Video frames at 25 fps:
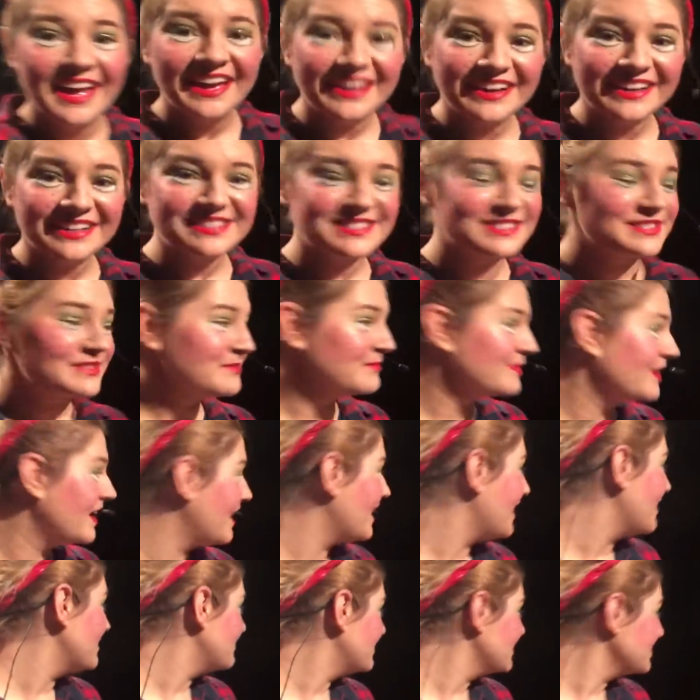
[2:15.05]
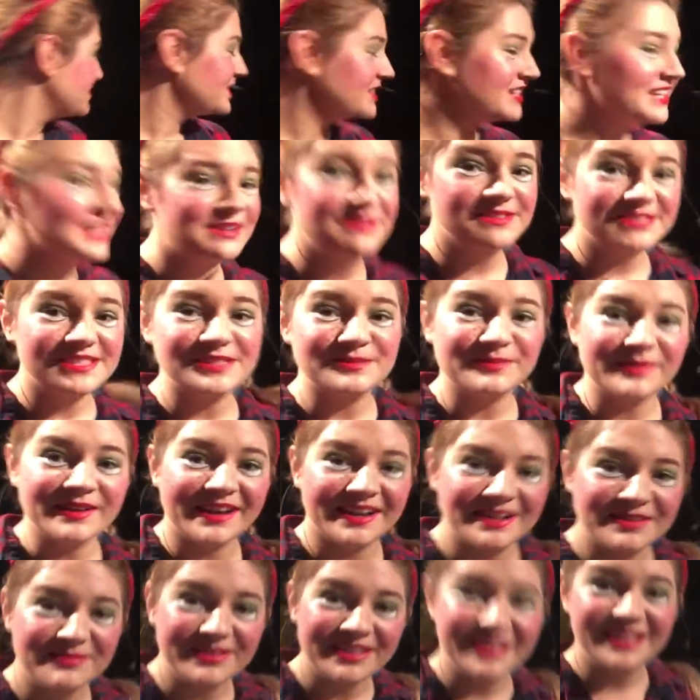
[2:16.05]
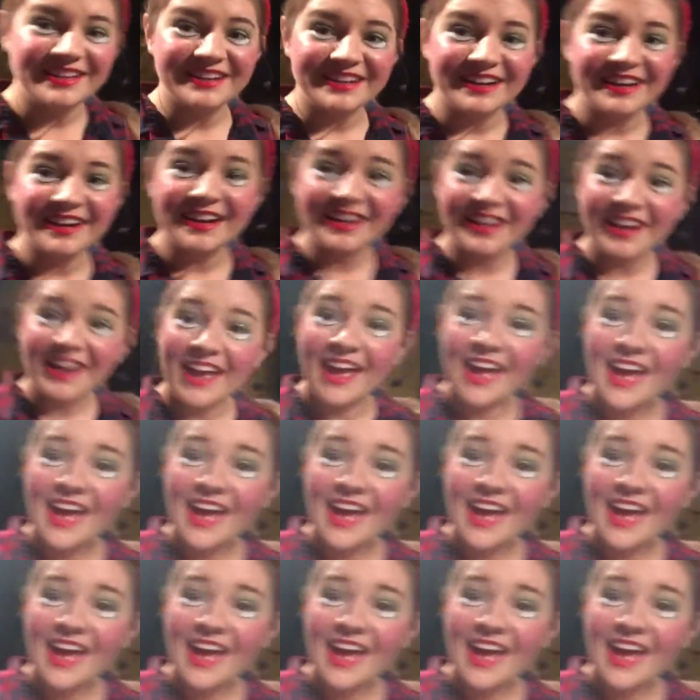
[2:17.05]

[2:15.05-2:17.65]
I got some munchkin houses behind me here.